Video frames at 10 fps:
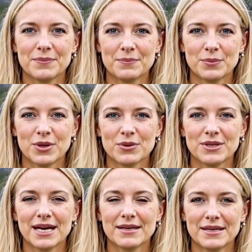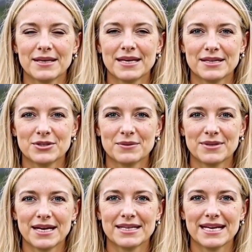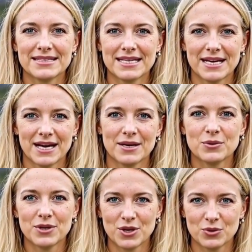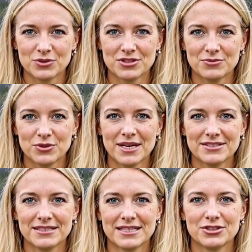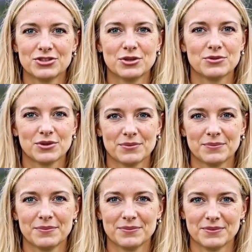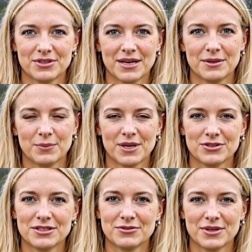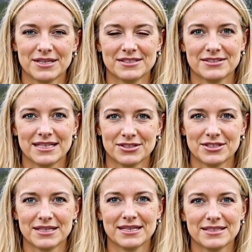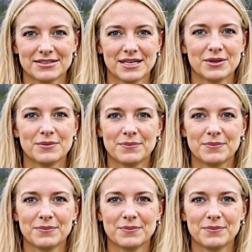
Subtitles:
Below that, enter a valid SNI or the host of your SSH server. Check the boxes for SSH and SSL.